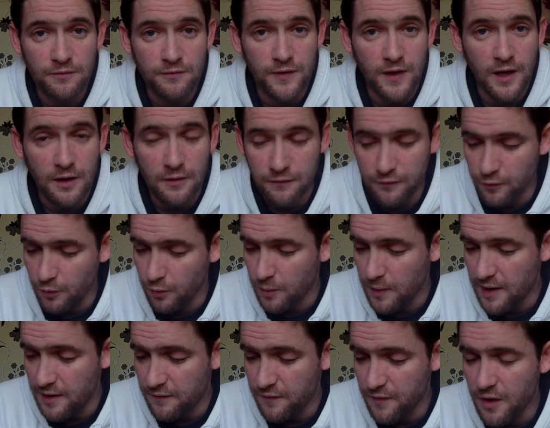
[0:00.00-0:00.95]
fluff or
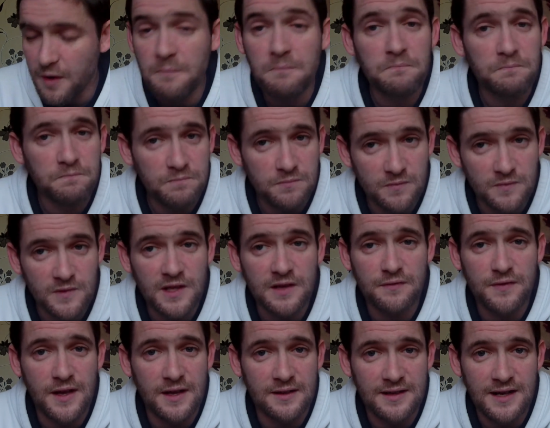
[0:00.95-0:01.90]
whatever, leave
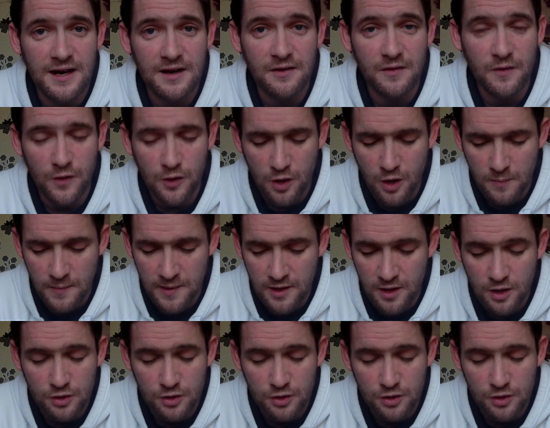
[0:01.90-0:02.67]
that down in the comment.